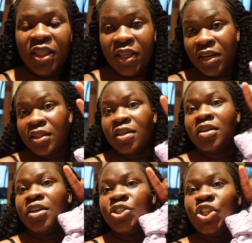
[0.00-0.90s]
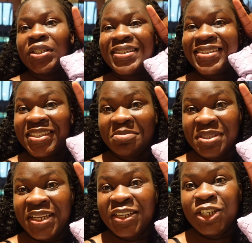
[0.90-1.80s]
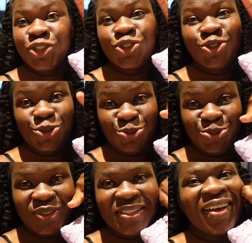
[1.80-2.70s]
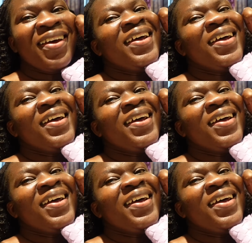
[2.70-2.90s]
And then the Jessica Simpson shoes.